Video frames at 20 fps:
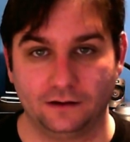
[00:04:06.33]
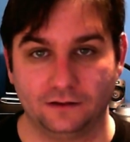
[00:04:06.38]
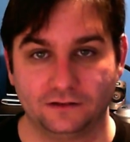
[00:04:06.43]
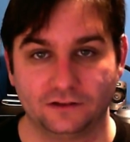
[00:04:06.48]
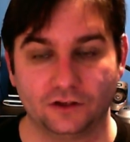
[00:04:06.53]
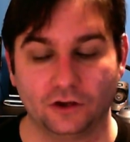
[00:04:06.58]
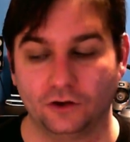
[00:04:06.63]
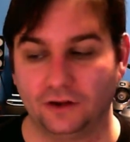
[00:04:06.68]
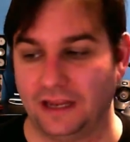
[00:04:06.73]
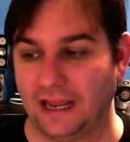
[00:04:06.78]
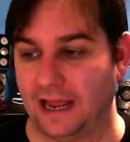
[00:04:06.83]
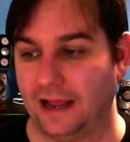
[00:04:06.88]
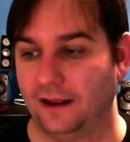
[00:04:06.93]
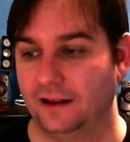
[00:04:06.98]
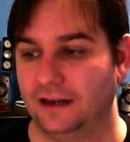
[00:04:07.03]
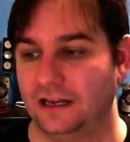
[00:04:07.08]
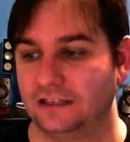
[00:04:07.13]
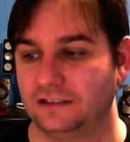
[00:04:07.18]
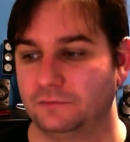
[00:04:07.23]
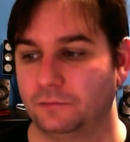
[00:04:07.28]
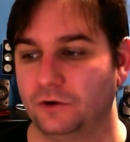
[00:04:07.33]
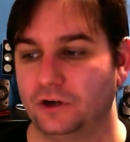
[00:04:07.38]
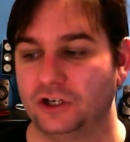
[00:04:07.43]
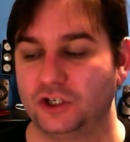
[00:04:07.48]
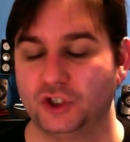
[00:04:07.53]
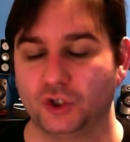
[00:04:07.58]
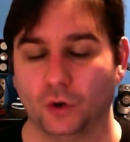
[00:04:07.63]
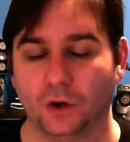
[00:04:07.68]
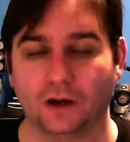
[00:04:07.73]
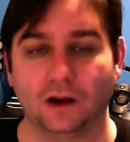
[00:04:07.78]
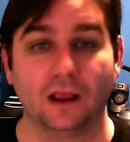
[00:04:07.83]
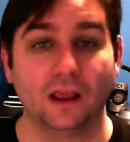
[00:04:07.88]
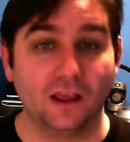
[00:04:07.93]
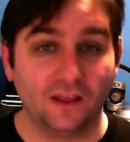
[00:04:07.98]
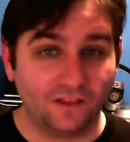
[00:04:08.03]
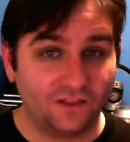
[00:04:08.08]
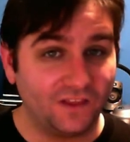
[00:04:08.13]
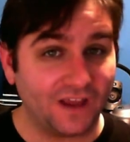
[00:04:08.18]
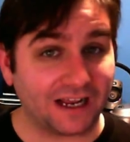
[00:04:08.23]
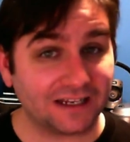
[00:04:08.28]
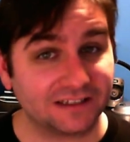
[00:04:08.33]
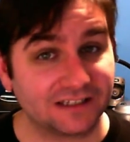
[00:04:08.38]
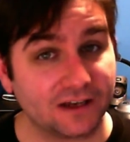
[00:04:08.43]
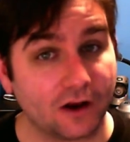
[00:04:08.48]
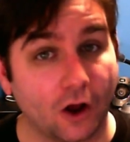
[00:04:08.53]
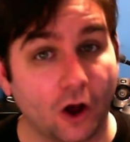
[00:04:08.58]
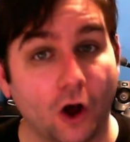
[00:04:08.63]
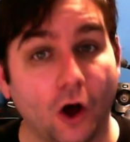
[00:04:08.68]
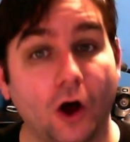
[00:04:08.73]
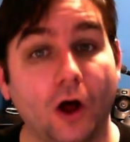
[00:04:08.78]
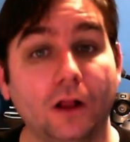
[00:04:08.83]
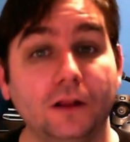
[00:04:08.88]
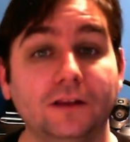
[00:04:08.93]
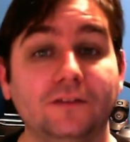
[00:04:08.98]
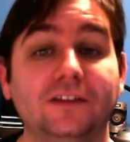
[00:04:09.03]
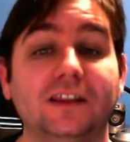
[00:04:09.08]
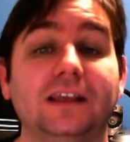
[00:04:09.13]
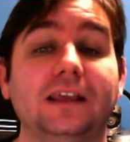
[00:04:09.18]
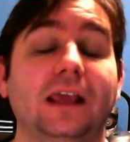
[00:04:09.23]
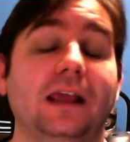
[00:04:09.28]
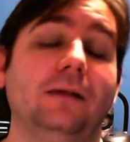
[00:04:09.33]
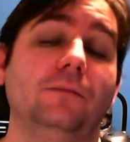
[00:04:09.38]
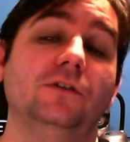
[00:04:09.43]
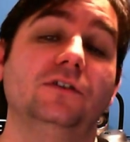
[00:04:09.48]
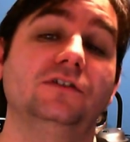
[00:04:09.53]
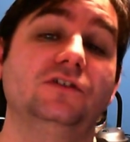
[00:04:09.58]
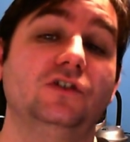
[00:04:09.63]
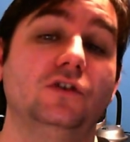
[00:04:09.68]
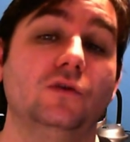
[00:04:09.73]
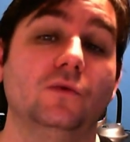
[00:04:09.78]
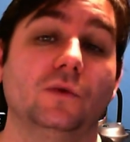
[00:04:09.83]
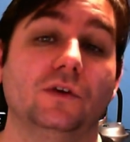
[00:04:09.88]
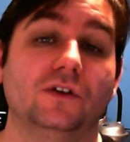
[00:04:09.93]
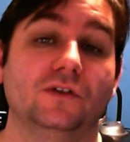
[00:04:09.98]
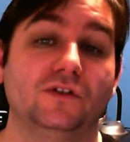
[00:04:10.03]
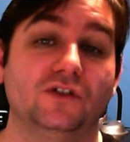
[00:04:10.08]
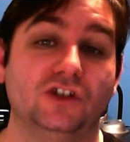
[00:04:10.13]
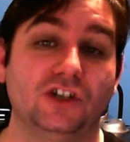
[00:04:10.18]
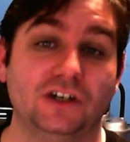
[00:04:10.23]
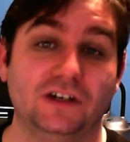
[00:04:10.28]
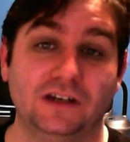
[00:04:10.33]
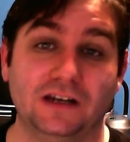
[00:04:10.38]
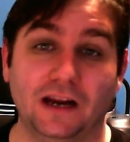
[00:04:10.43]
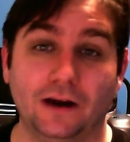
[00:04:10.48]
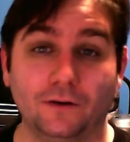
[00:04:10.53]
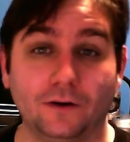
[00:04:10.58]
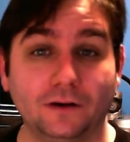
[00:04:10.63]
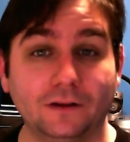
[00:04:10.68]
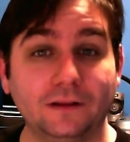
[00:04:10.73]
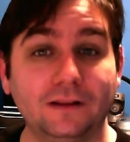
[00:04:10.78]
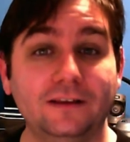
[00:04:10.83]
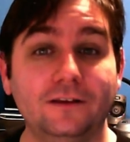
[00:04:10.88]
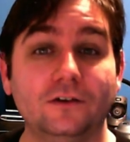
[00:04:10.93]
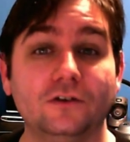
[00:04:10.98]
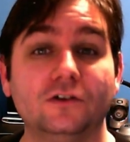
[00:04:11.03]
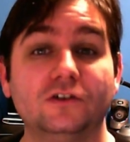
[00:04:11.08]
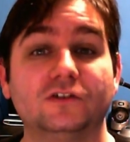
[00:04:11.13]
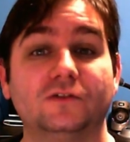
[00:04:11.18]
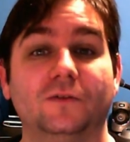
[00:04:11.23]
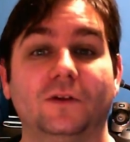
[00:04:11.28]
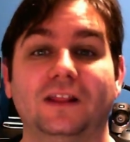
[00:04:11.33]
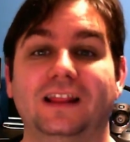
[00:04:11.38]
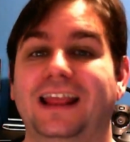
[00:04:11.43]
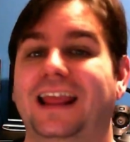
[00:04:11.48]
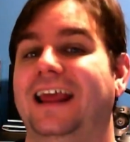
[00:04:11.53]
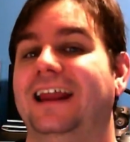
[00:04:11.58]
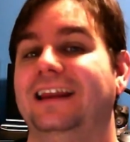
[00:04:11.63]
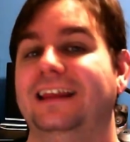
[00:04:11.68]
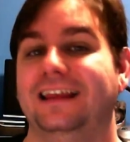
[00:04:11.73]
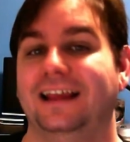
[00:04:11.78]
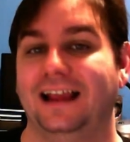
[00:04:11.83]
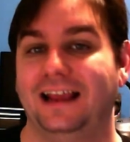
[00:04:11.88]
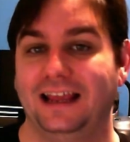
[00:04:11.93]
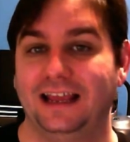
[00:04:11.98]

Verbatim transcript: So yeah, that's pretty short. That's all of the cables you will generically use with any